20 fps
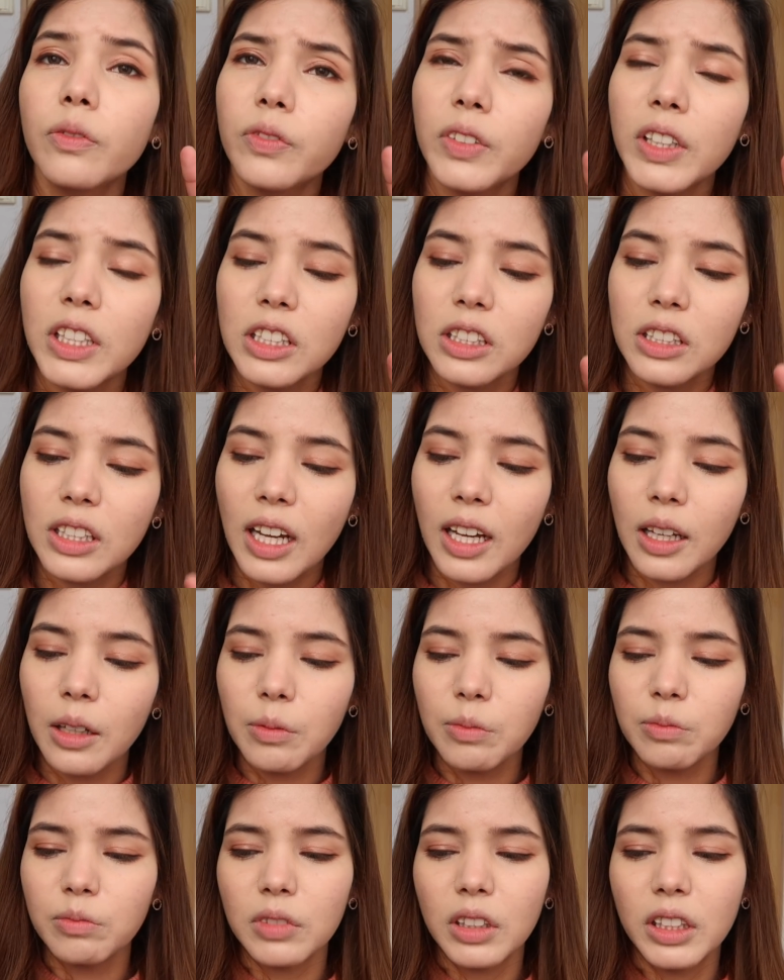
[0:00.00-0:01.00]
First
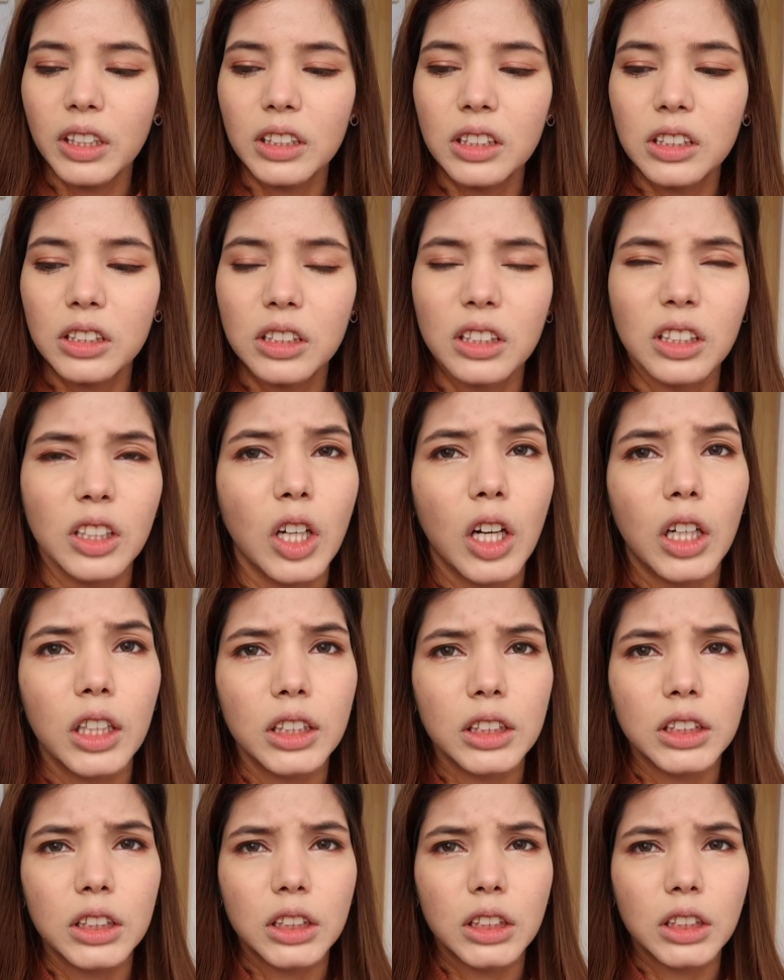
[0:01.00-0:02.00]
time, it's not